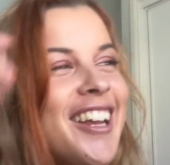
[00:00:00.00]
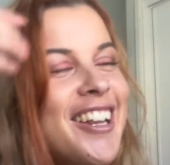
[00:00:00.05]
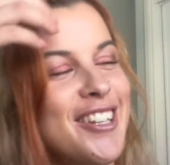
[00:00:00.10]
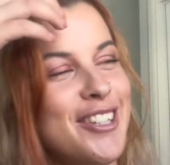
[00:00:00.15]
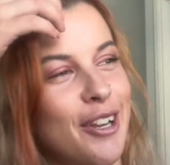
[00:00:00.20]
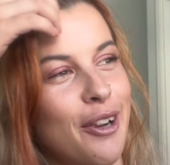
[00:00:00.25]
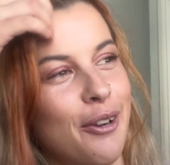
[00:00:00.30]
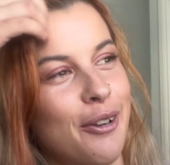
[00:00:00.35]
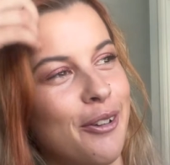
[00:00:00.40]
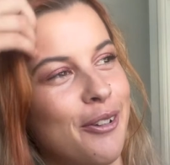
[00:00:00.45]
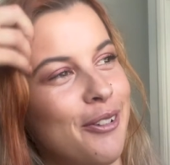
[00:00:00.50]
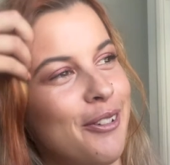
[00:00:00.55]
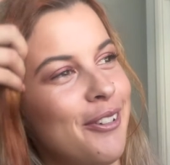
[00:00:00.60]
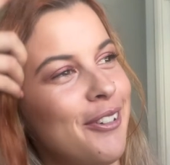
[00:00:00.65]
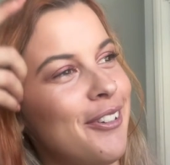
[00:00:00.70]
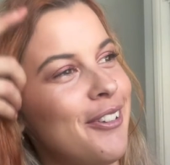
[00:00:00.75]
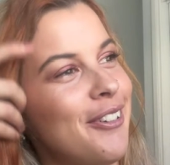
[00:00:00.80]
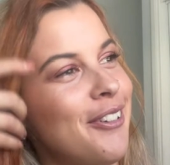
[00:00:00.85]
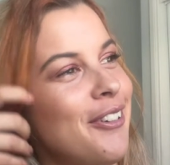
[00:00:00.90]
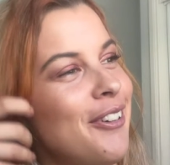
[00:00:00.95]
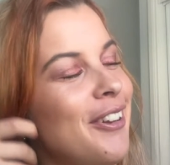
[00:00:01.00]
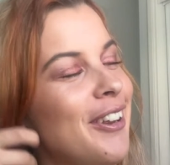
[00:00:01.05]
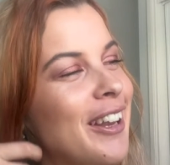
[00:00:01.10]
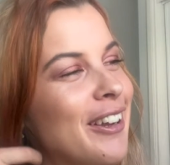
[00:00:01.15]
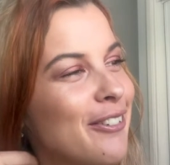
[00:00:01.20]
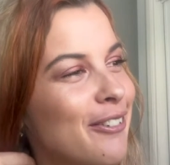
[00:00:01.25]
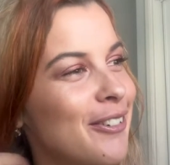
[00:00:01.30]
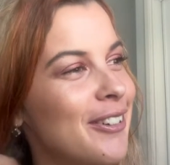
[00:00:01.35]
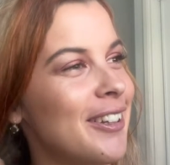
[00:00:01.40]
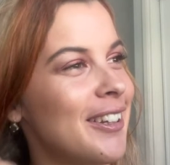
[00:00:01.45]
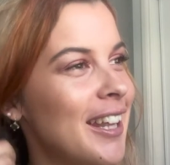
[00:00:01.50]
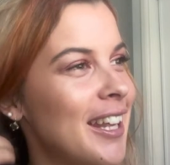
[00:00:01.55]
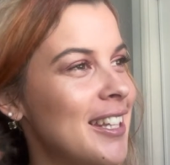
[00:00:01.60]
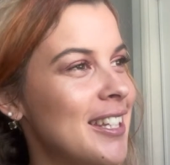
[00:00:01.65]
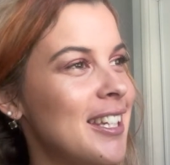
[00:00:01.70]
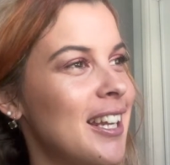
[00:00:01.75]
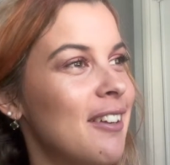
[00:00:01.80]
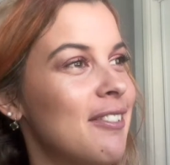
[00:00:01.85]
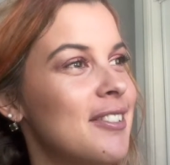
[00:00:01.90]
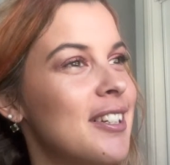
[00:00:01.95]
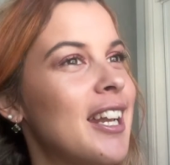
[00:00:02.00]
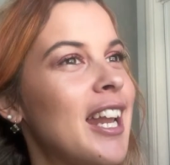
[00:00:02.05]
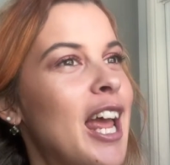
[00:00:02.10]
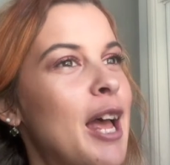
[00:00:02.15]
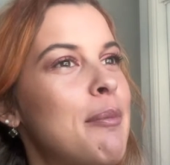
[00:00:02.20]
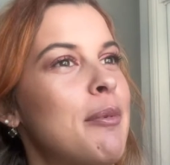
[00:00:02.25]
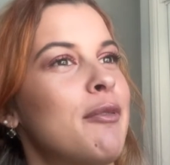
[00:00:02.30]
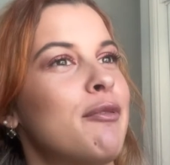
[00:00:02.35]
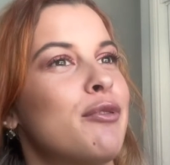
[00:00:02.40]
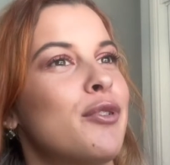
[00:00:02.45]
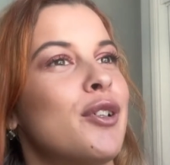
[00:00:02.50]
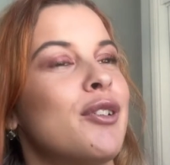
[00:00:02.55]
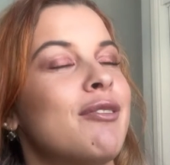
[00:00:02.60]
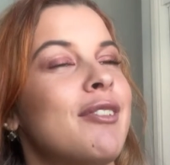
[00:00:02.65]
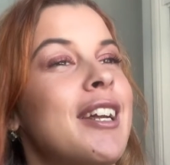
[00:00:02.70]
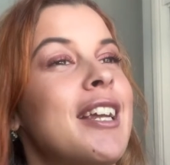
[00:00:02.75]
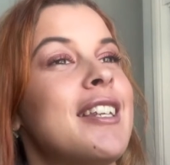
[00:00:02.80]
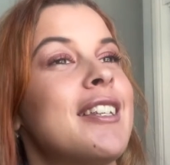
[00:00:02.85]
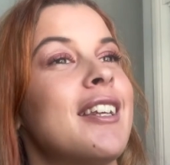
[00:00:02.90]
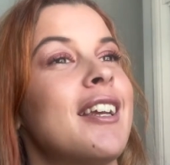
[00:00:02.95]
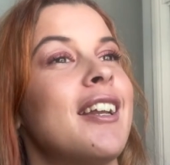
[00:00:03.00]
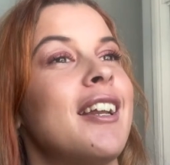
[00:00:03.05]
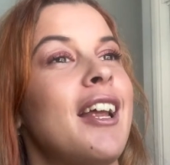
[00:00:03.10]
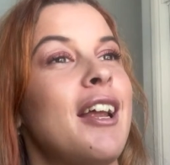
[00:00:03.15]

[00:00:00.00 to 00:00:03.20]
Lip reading: So all of that stuff did happen for a reason.